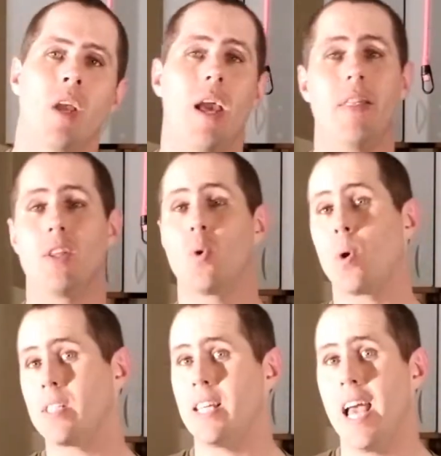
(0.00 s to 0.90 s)
And then
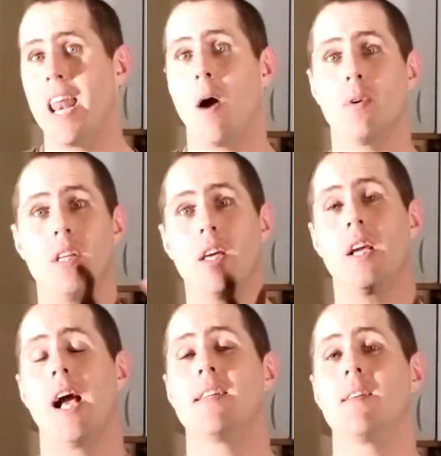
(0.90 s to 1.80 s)
towards the end, I will tell
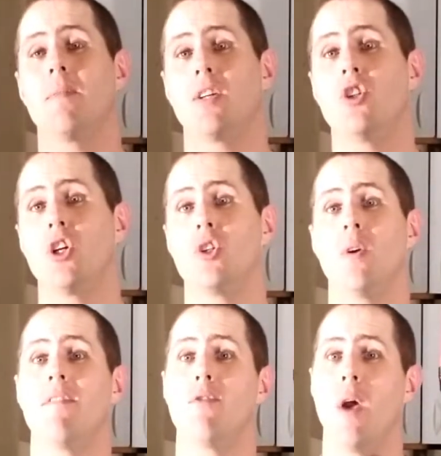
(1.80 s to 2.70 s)
you guys some things you can do
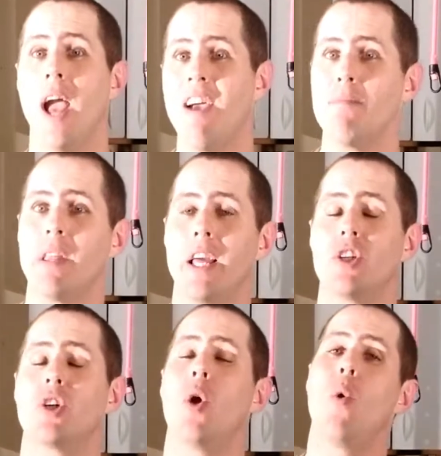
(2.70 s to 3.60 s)
if you have been
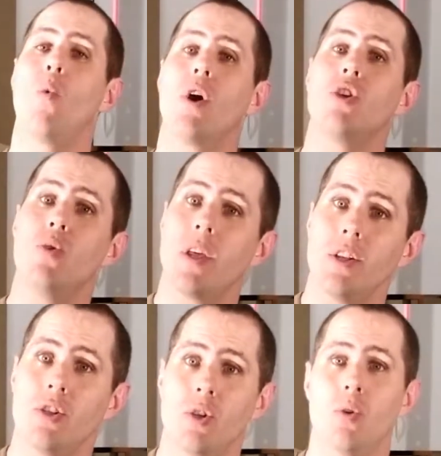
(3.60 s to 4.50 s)
injured, what you
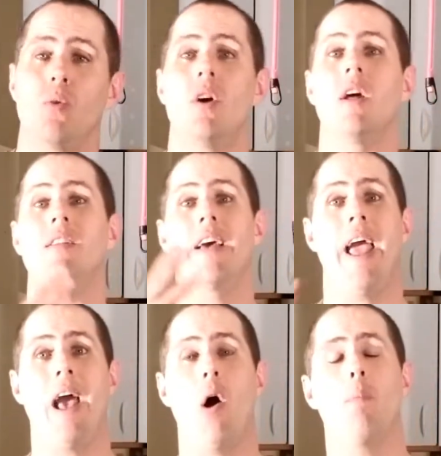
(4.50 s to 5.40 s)
can do to
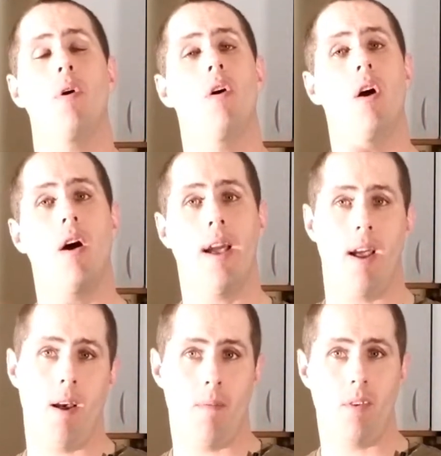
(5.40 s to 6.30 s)
help
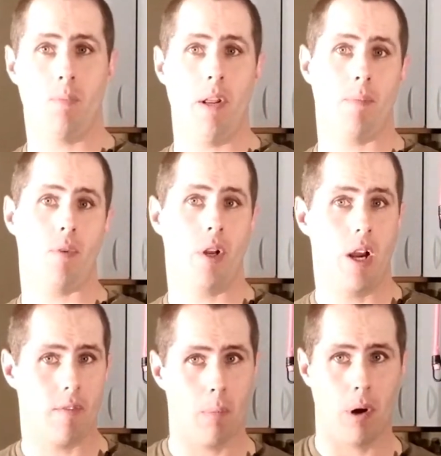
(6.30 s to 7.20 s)
uh, speed up the
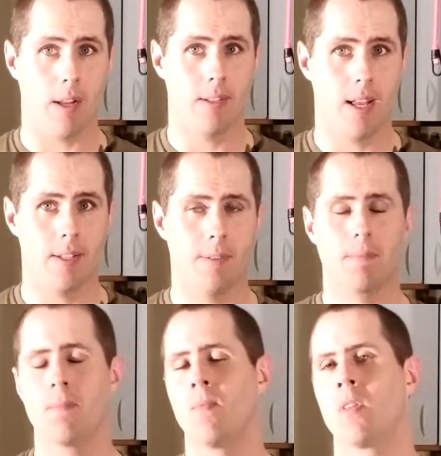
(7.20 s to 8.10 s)
recovery process.
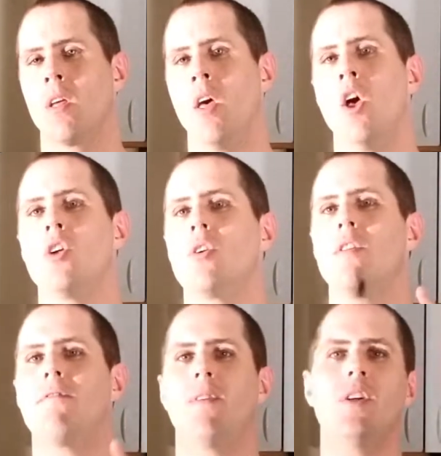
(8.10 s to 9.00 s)
So
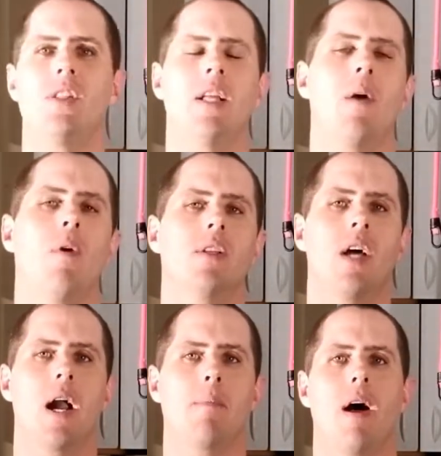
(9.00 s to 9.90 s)
the first thing I want to
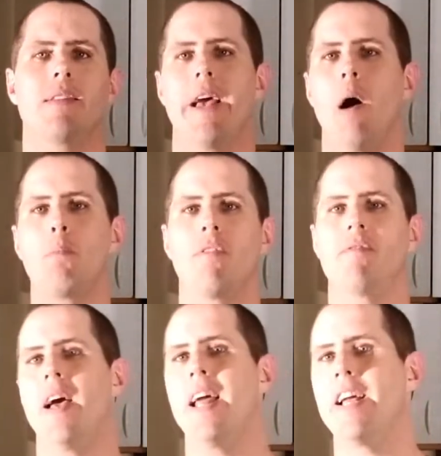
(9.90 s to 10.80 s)
talk about to help
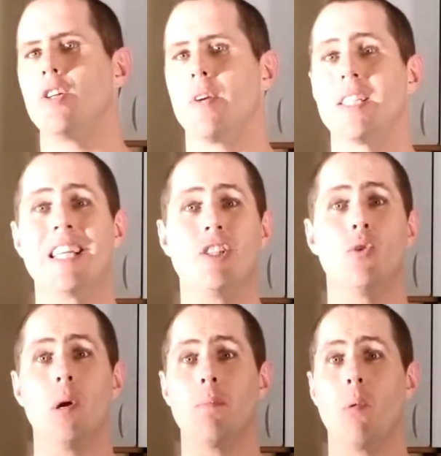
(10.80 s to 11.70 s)
prevent injuries is
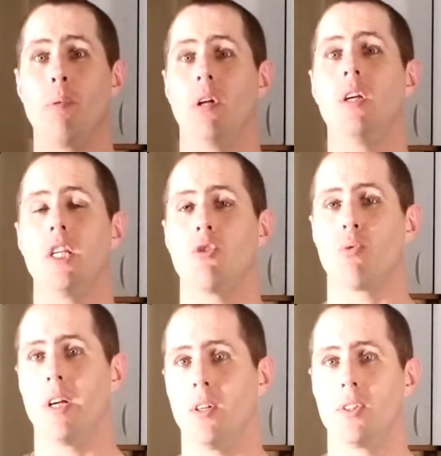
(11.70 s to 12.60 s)
doing mobility
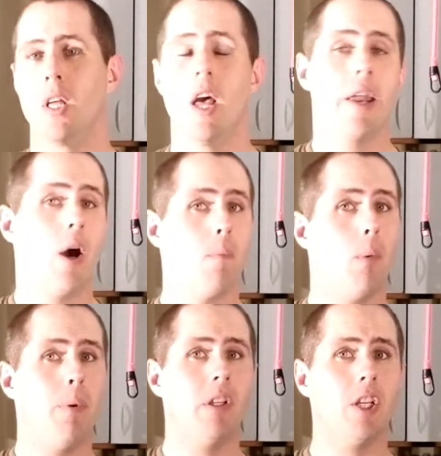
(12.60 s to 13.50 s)
drills. Now, a
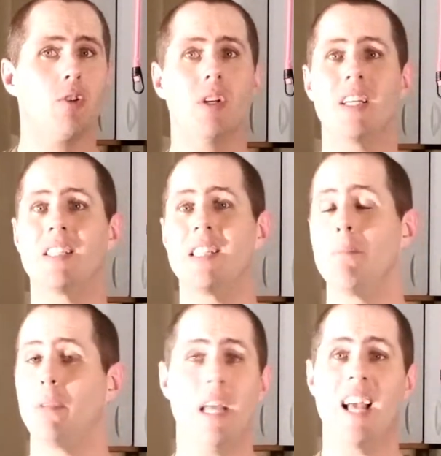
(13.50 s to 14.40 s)
mobility drill is
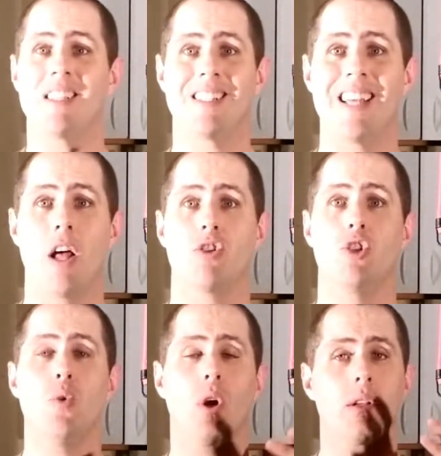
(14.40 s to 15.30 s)
simply as it sounds.
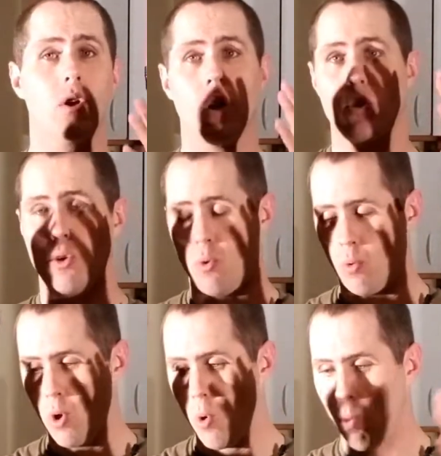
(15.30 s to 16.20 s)
You are going
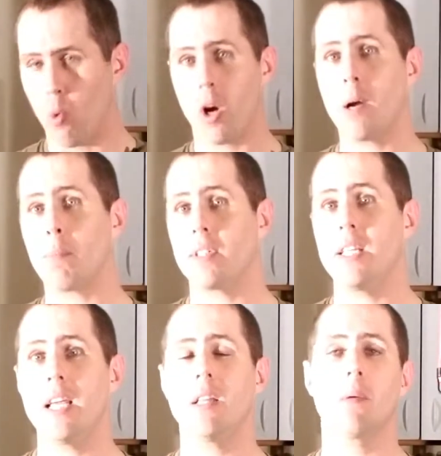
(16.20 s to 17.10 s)
to work a
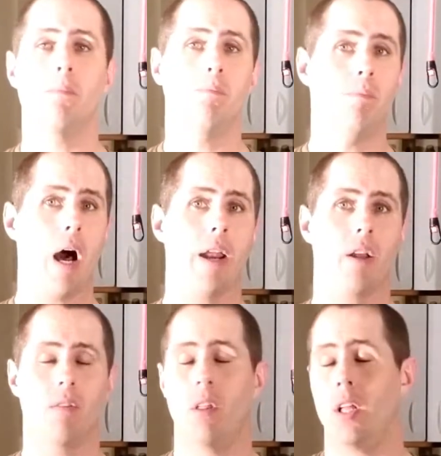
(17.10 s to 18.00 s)
particular body,
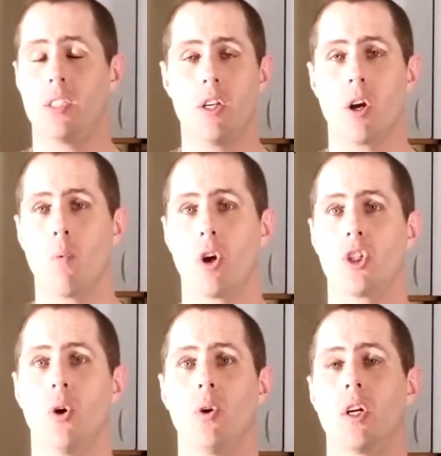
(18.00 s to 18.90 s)
let's say you're going to work
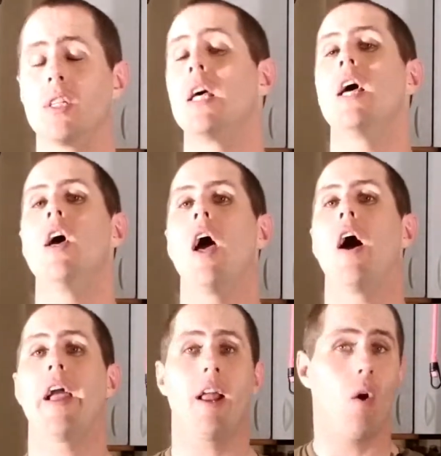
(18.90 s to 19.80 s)
shoulders
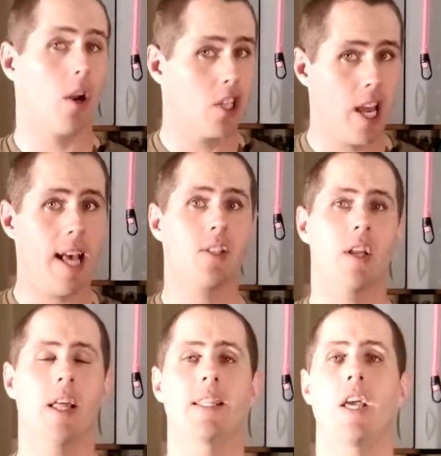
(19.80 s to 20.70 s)
and, or chest or
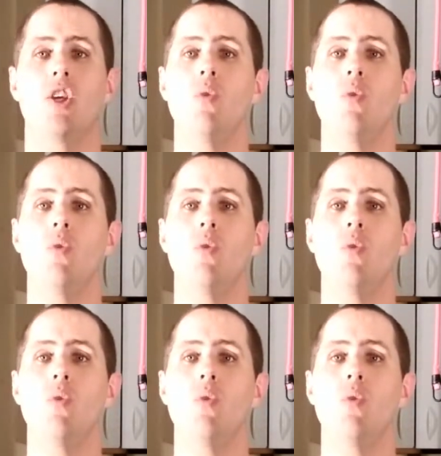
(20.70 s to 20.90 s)
anything like that.